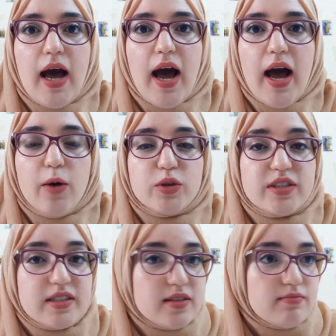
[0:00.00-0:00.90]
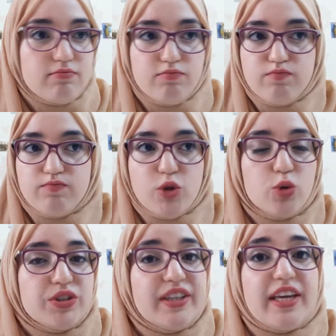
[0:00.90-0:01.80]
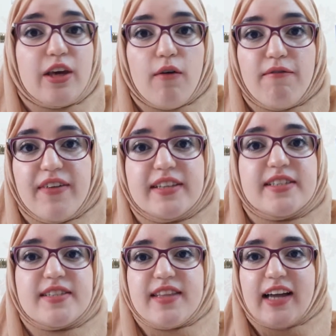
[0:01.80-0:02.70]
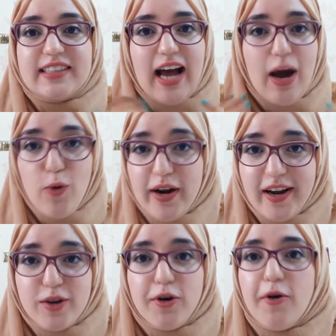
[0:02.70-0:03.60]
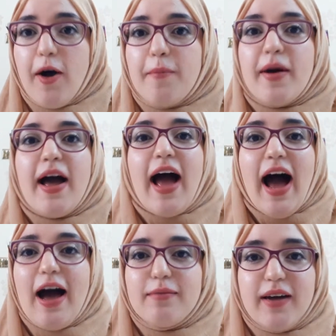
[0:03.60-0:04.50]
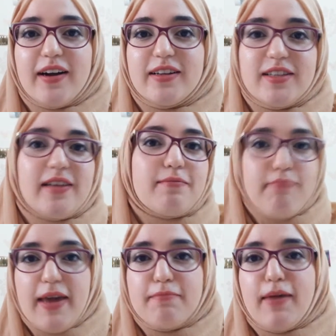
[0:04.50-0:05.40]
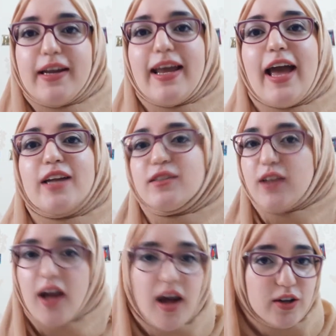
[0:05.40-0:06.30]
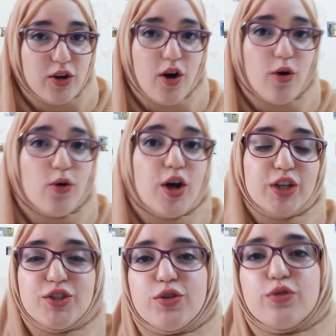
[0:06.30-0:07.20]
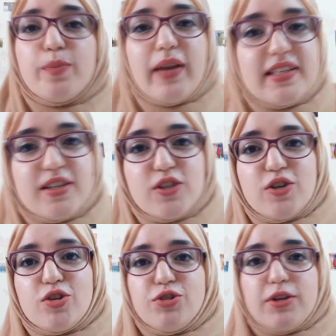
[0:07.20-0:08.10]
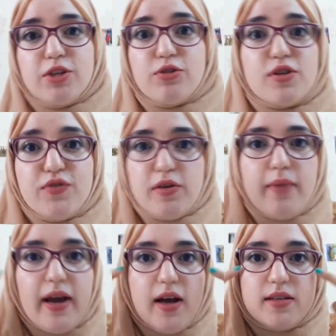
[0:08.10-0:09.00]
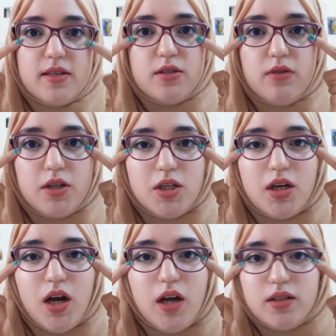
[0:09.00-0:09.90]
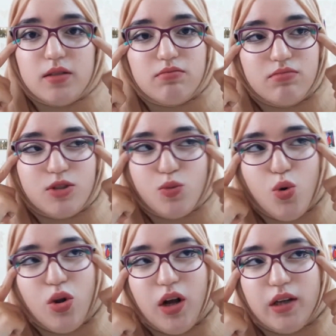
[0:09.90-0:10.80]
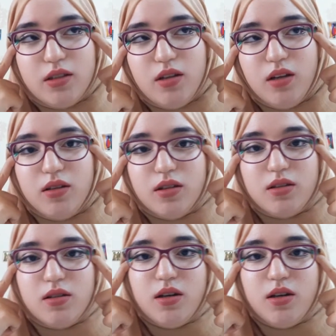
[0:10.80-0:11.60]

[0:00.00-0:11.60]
I was totally convinced that when I grow up, I'm gonna like make money and go do plastic surgery to transfer my eyes into Asian eyes, small eyes like this.